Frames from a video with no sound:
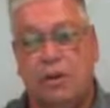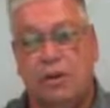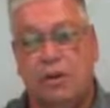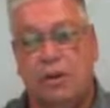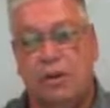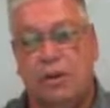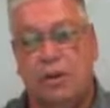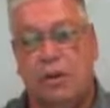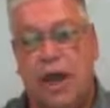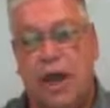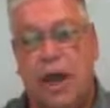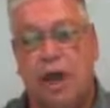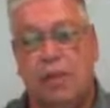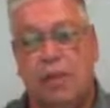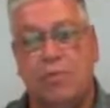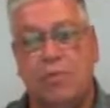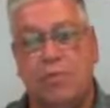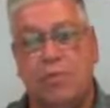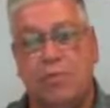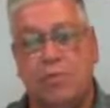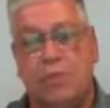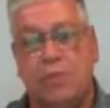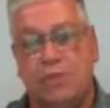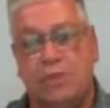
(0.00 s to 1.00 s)
The
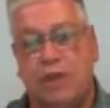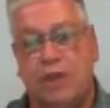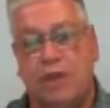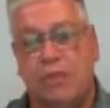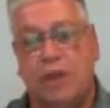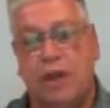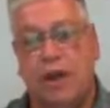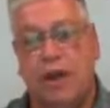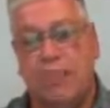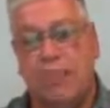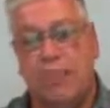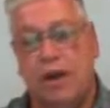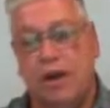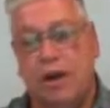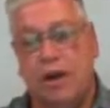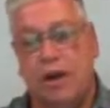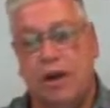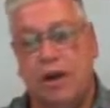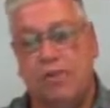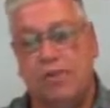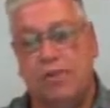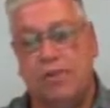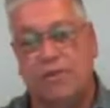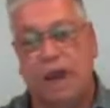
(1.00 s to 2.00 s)
ambulances either have to get
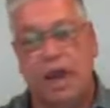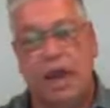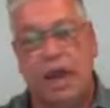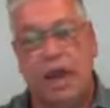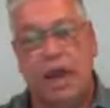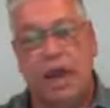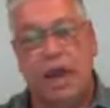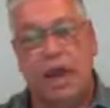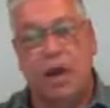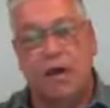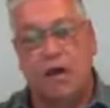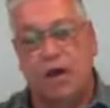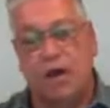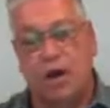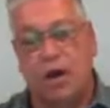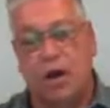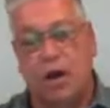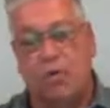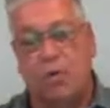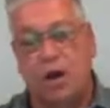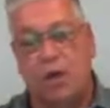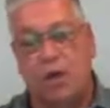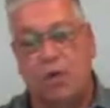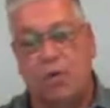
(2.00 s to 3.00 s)
off down at 8 or
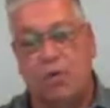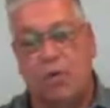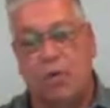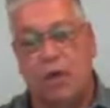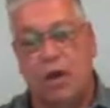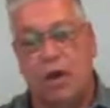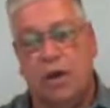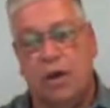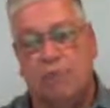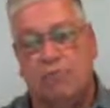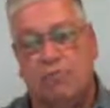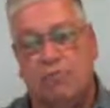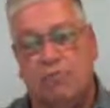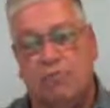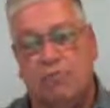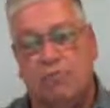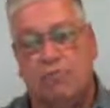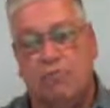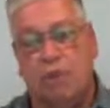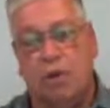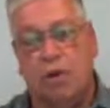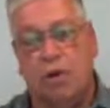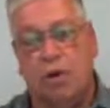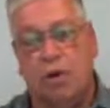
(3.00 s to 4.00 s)
come all the way up to
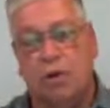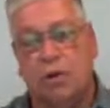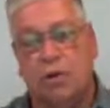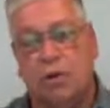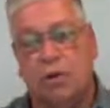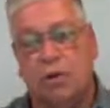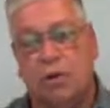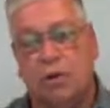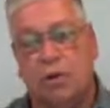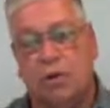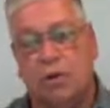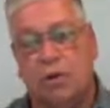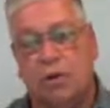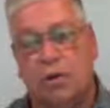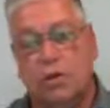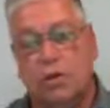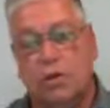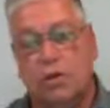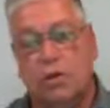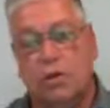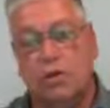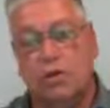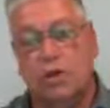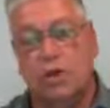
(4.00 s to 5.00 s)
4
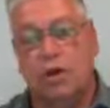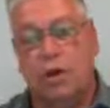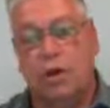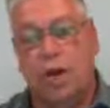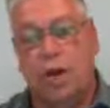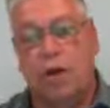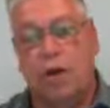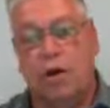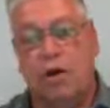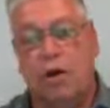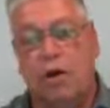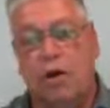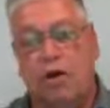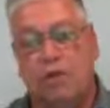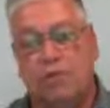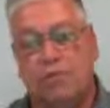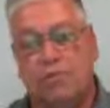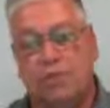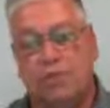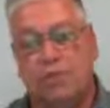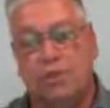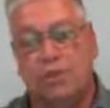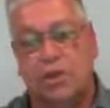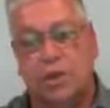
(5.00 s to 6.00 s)
to get off
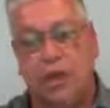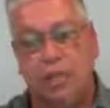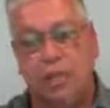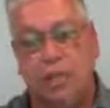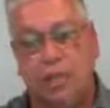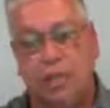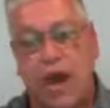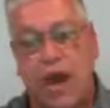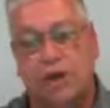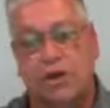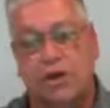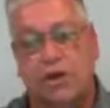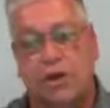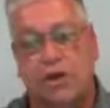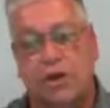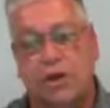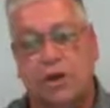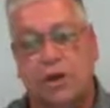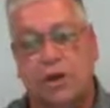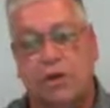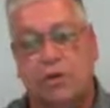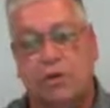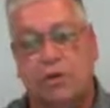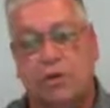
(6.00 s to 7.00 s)
to get back to
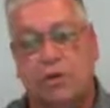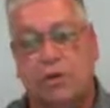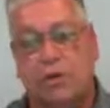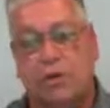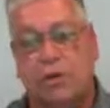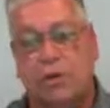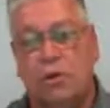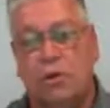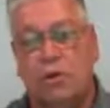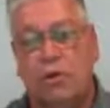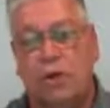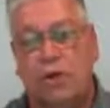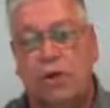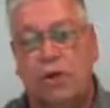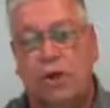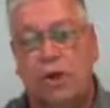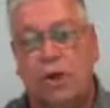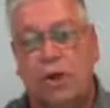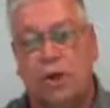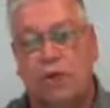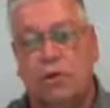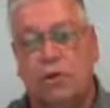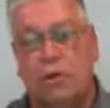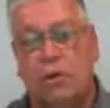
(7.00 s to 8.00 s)
Tenova. We
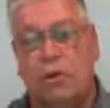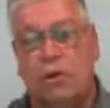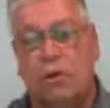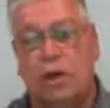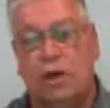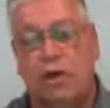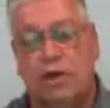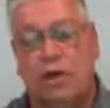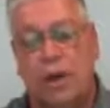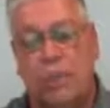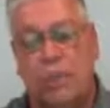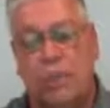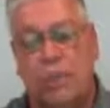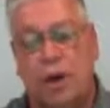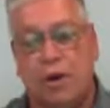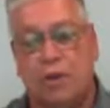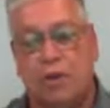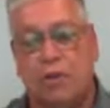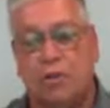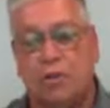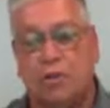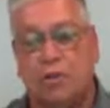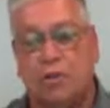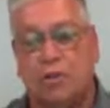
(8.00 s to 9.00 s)
need to look at that
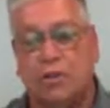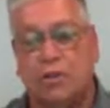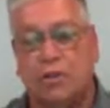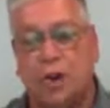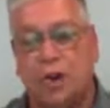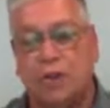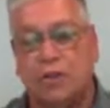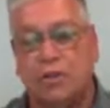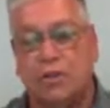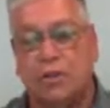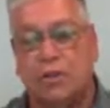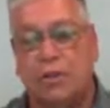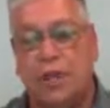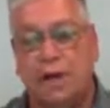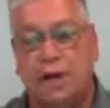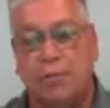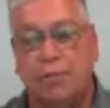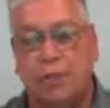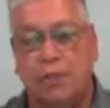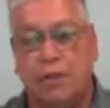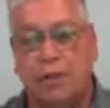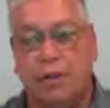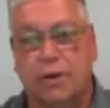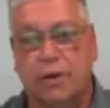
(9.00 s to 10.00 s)
medical response
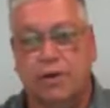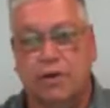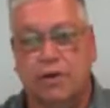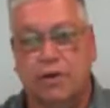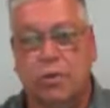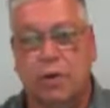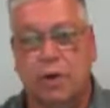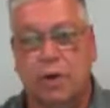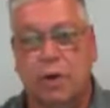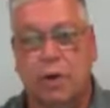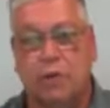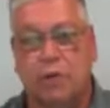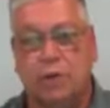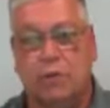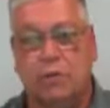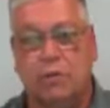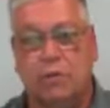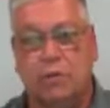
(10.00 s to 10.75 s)
time in there as well.